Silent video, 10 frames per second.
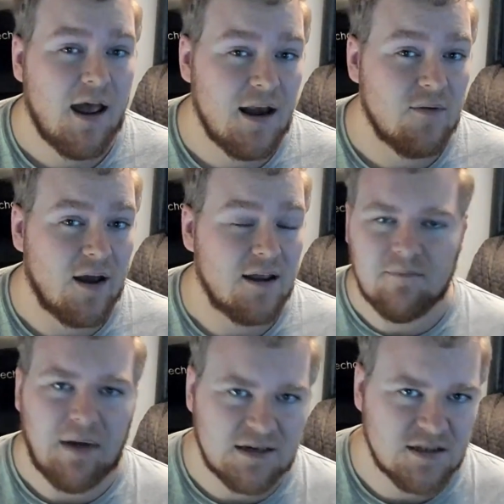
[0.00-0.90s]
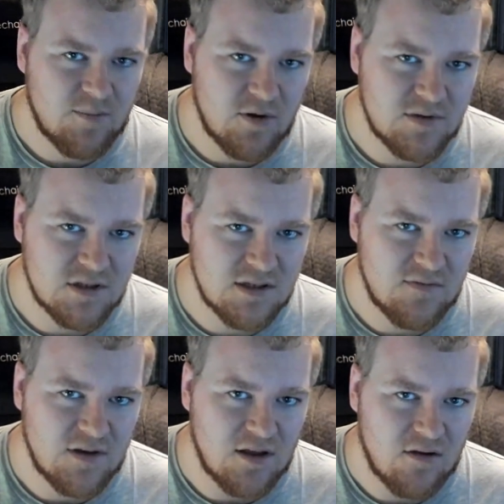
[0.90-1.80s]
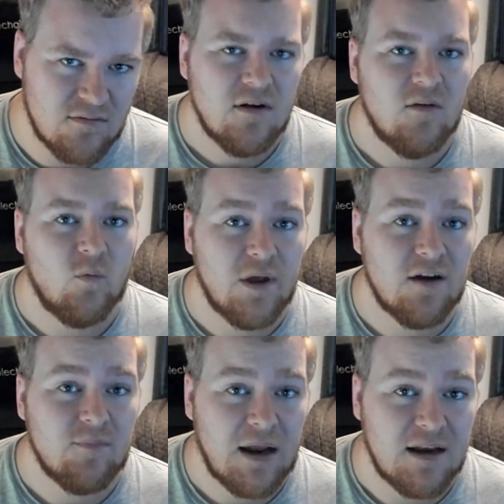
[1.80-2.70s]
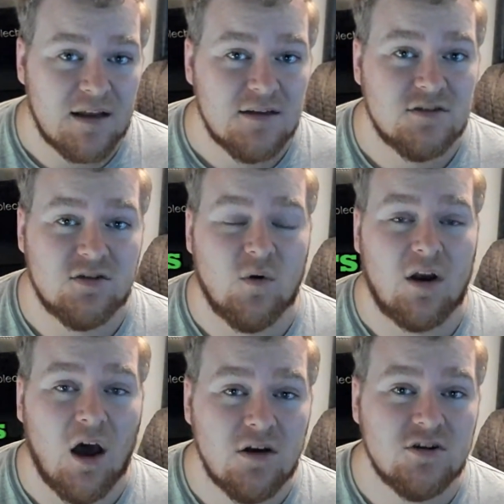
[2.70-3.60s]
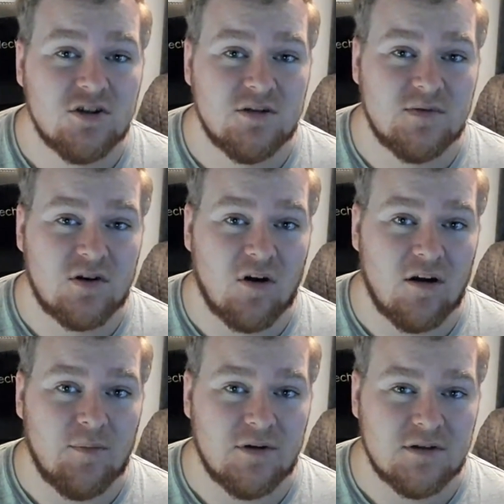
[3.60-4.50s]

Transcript: Anyway, back to the purpose of this video. We have made it to 100 subscribers,